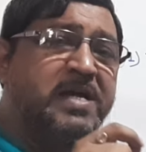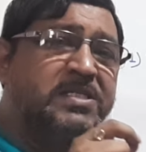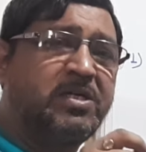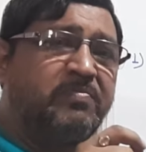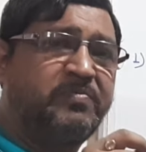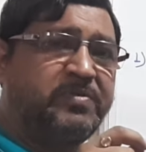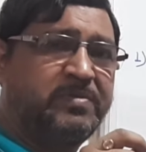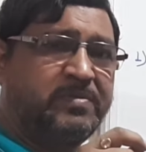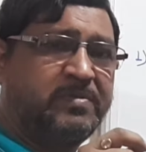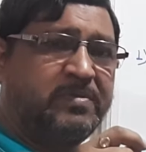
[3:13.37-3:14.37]
of
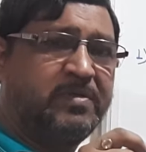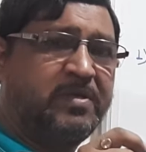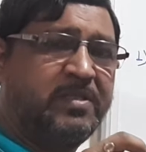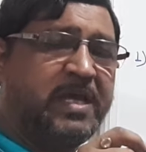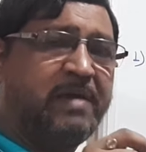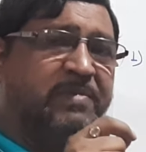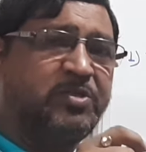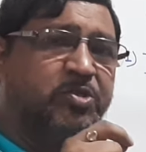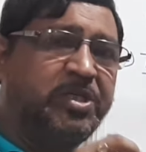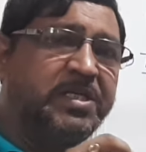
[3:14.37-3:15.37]
the
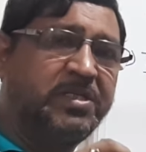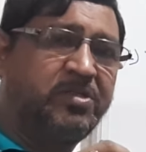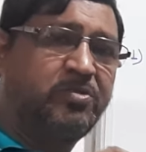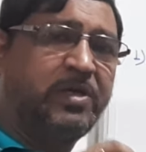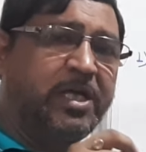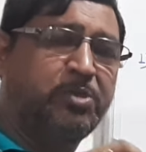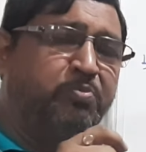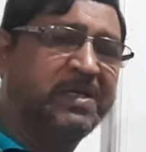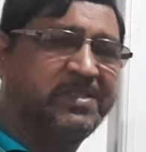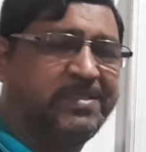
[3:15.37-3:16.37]
MS gene to
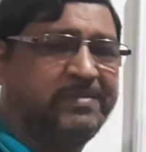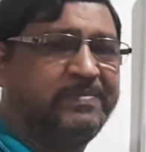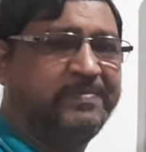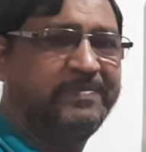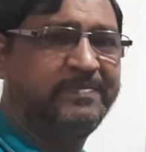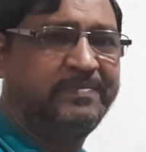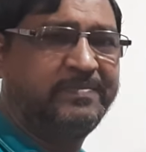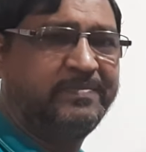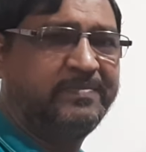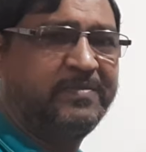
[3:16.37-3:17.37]
express.
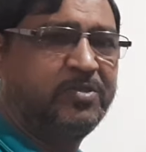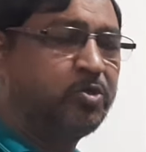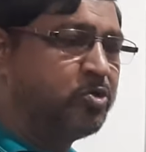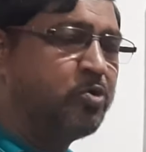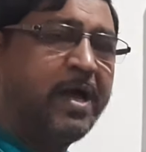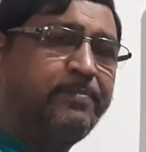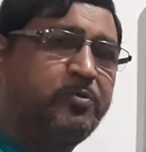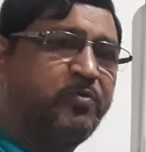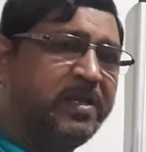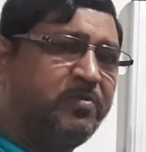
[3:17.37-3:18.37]
So you have
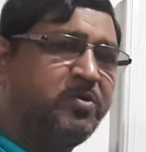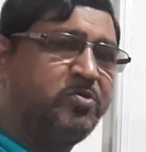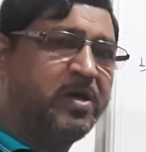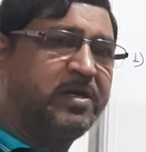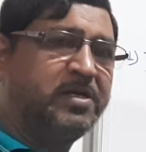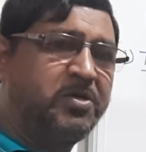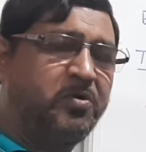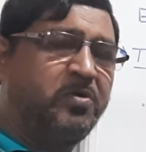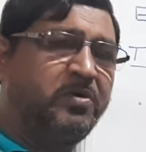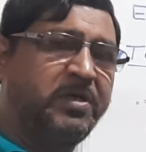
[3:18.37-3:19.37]
to, when you are
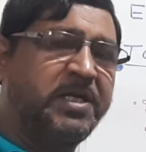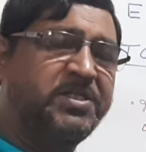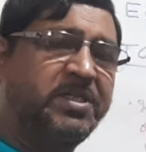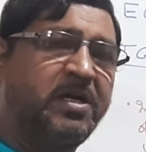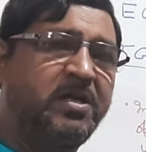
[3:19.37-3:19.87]
introducing